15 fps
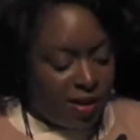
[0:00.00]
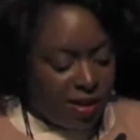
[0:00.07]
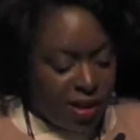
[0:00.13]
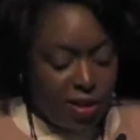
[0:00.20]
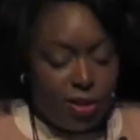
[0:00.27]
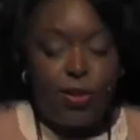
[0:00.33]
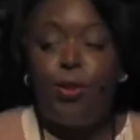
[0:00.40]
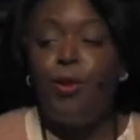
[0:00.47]

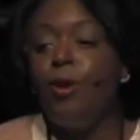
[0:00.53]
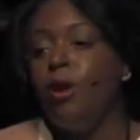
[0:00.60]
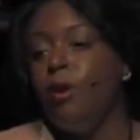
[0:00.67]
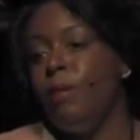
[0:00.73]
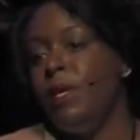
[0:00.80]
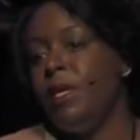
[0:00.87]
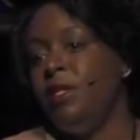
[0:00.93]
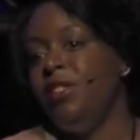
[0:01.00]

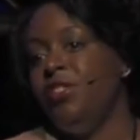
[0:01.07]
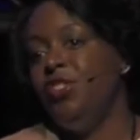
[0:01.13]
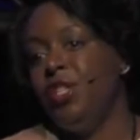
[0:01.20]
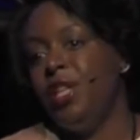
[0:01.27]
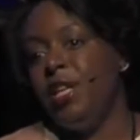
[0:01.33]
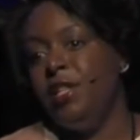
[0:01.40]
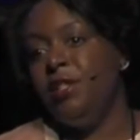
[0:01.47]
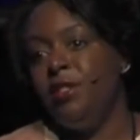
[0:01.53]
determined to
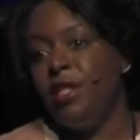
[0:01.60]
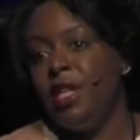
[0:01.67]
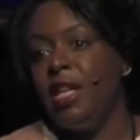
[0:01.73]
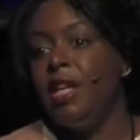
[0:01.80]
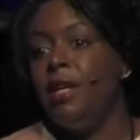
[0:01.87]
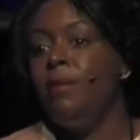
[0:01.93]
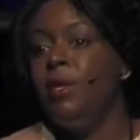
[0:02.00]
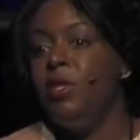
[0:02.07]
change the
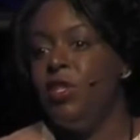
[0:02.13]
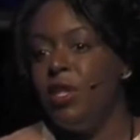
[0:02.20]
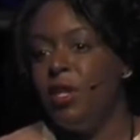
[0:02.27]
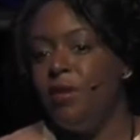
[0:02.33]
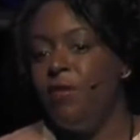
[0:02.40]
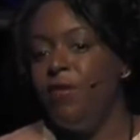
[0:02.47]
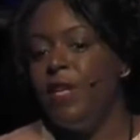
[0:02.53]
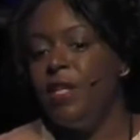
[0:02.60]
image and
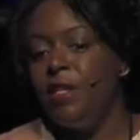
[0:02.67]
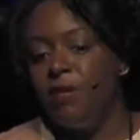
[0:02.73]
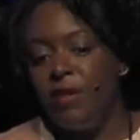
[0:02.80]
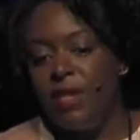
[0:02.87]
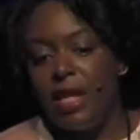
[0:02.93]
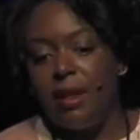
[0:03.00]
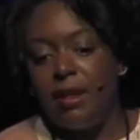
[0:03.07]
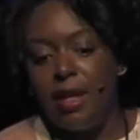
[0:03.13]
the face of
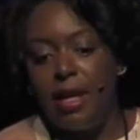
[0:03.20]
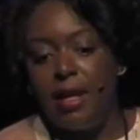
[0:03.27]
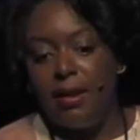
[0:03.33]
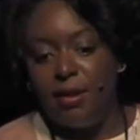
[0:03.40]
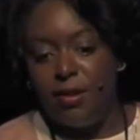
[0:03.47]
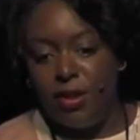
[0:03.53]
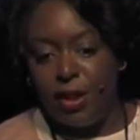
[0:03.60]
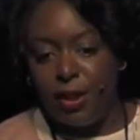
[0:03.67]

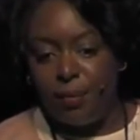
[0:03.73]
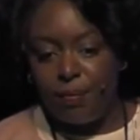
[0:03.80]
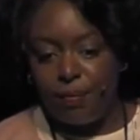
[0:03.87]
technology.